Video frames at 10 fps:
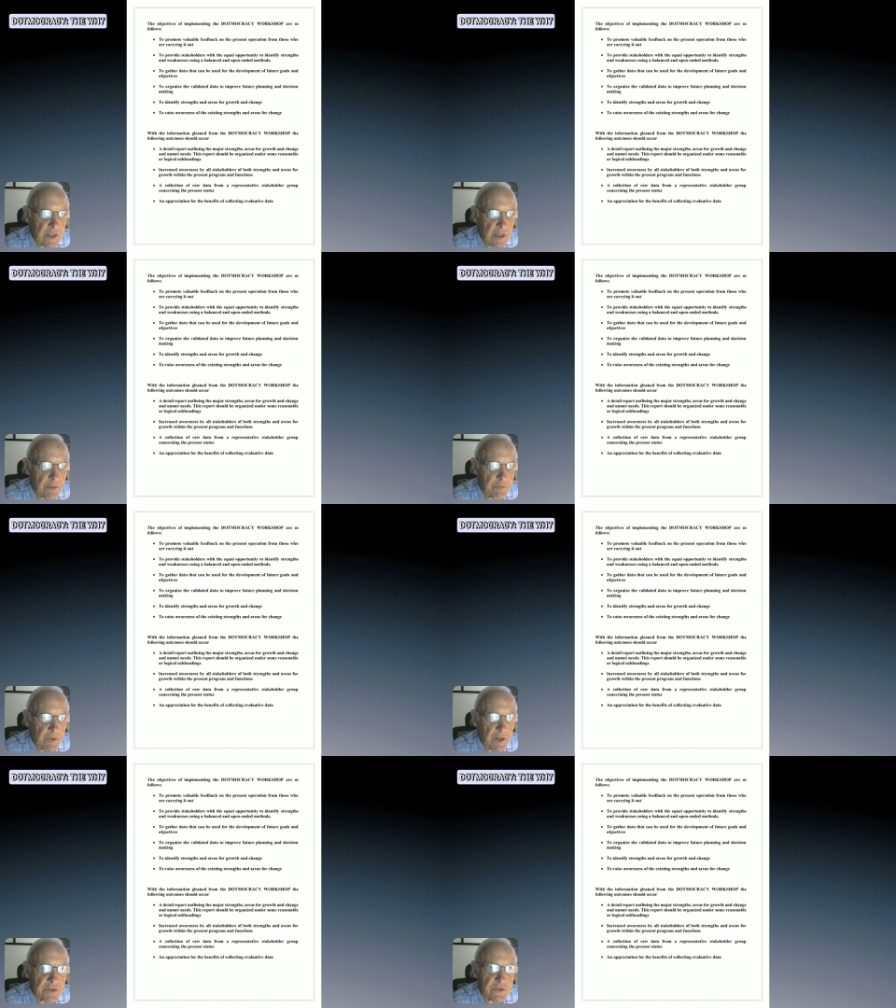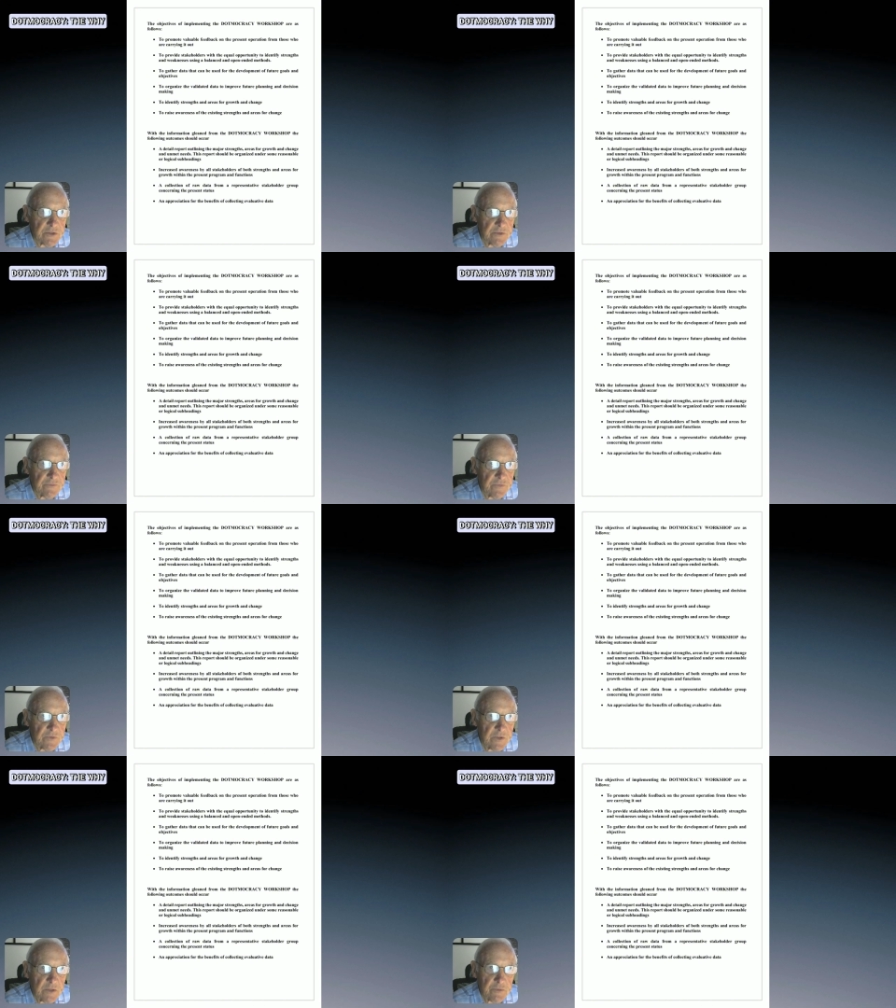a positive
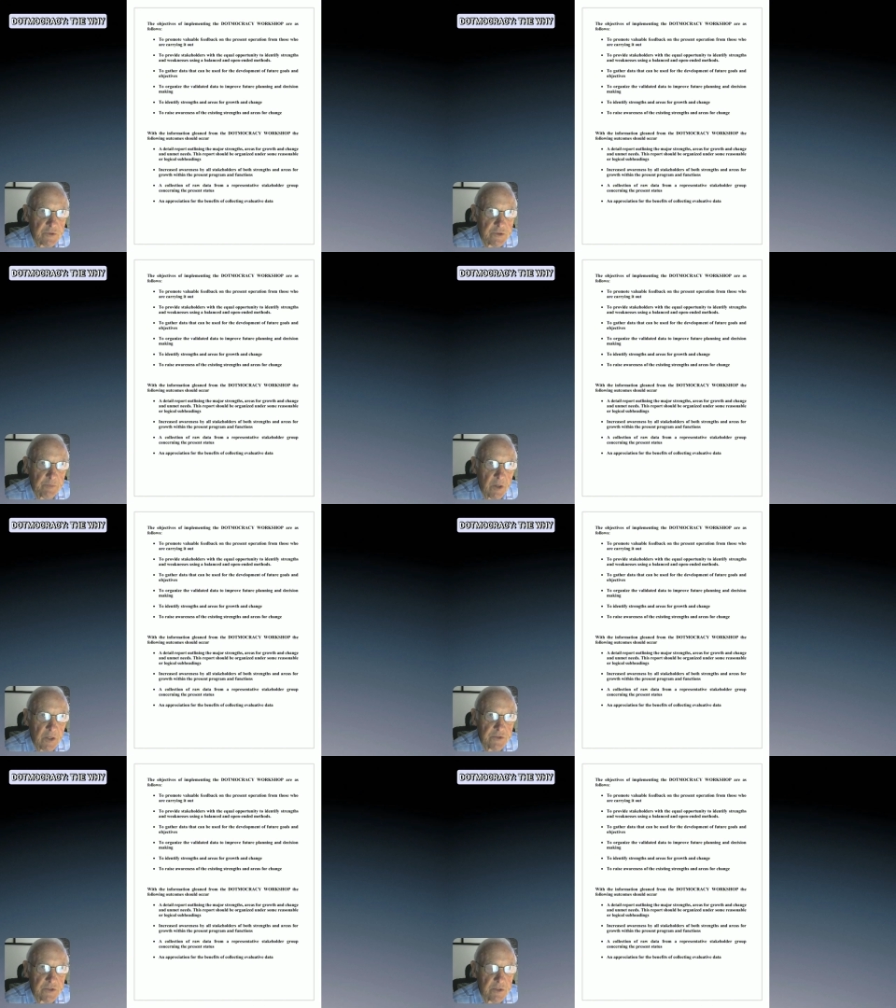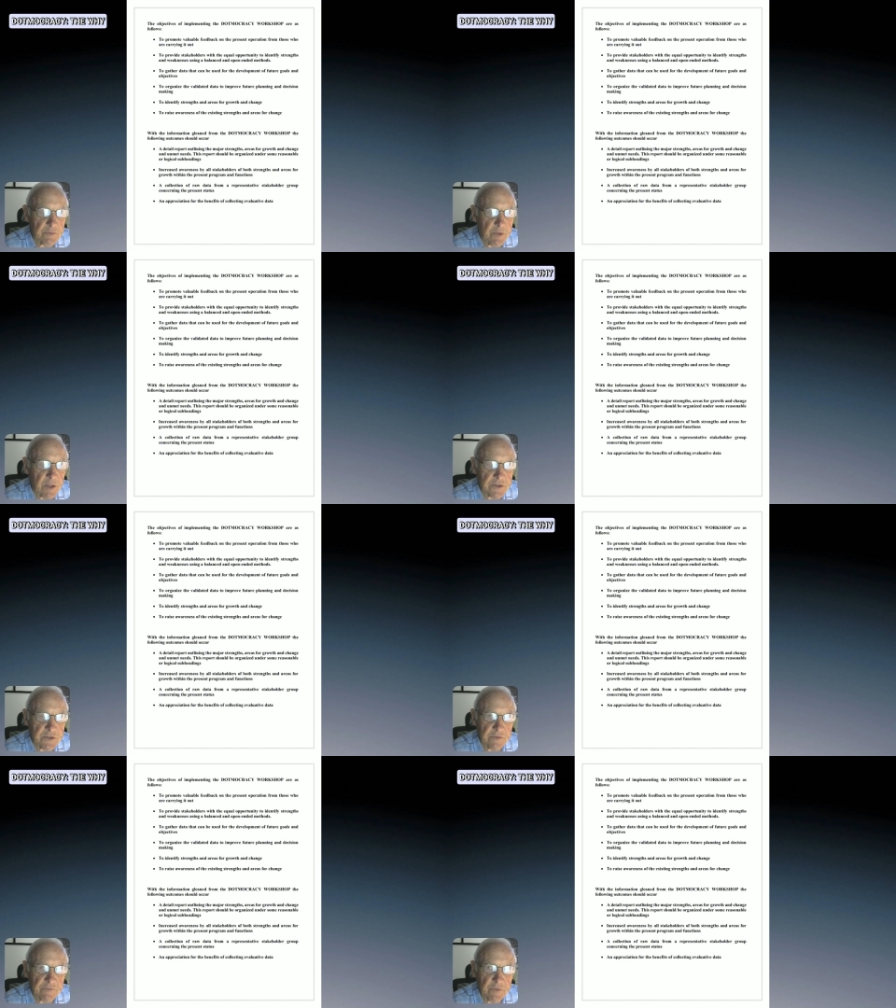response and a
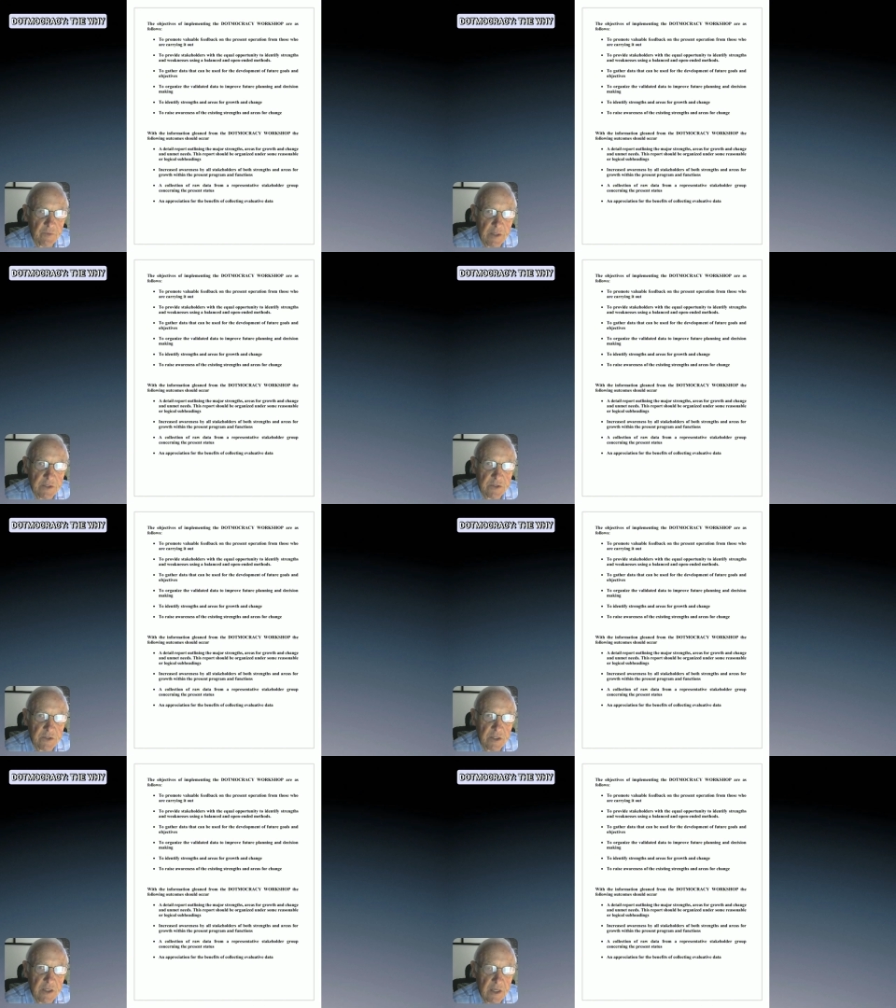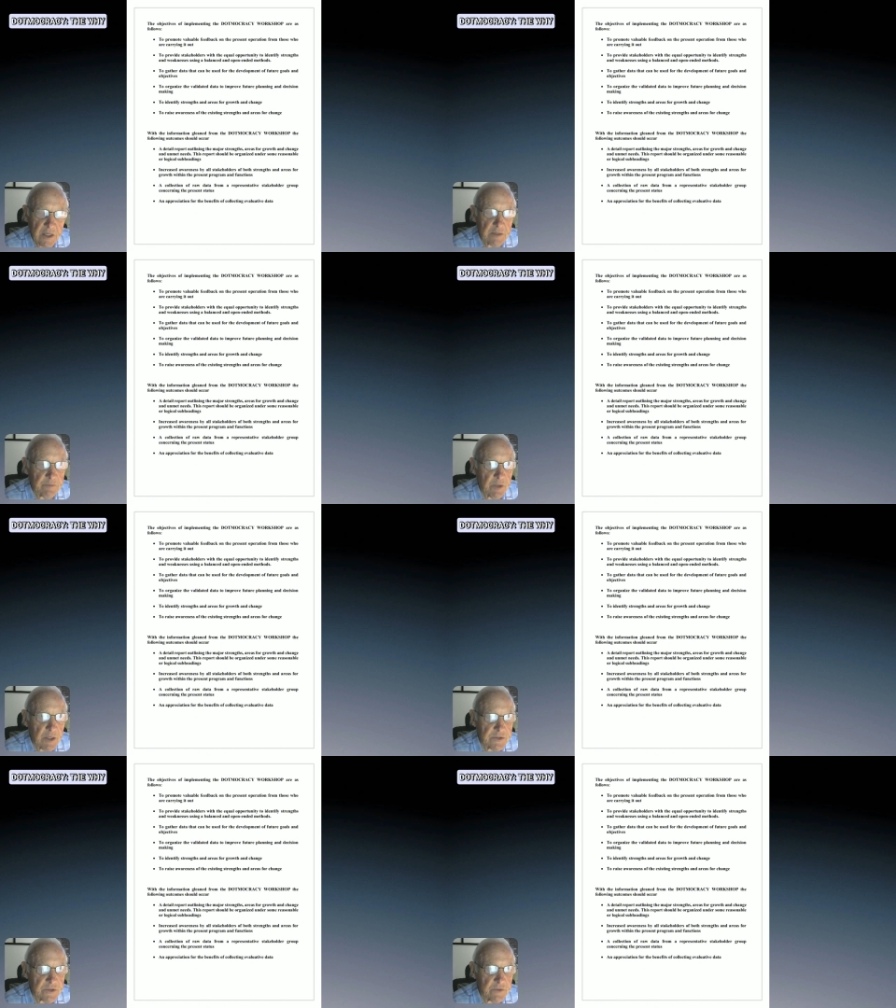positive direction and a
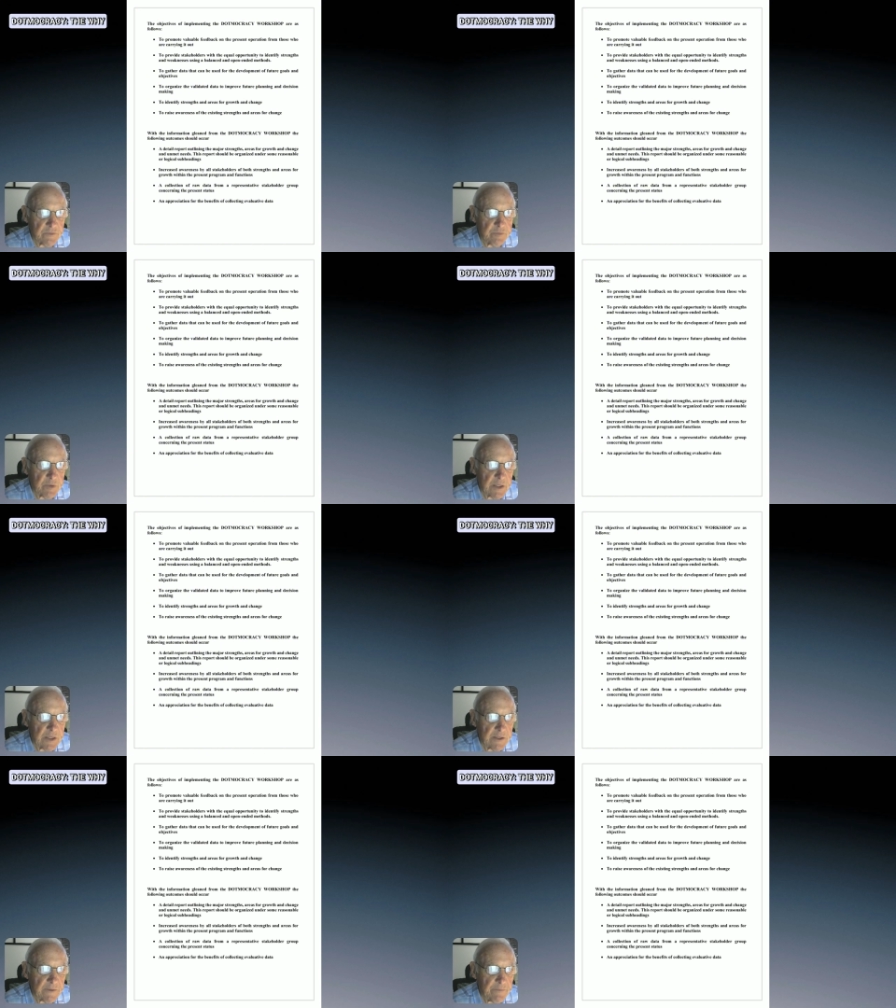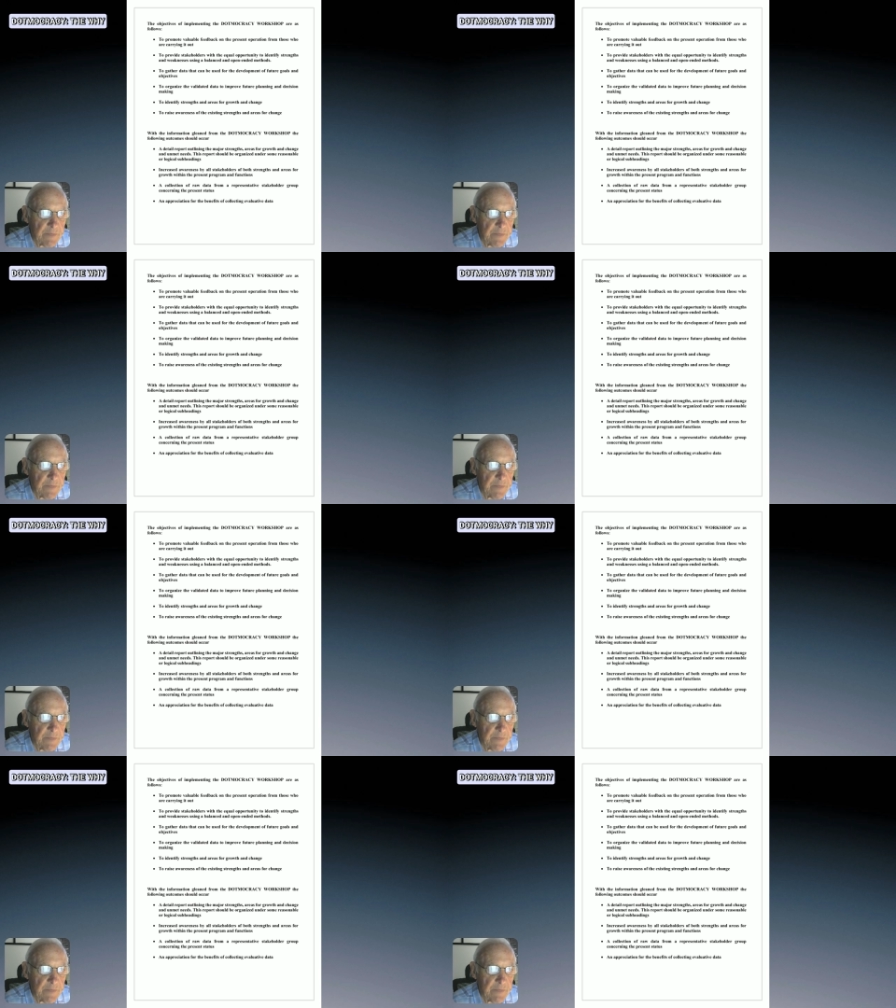positive plan.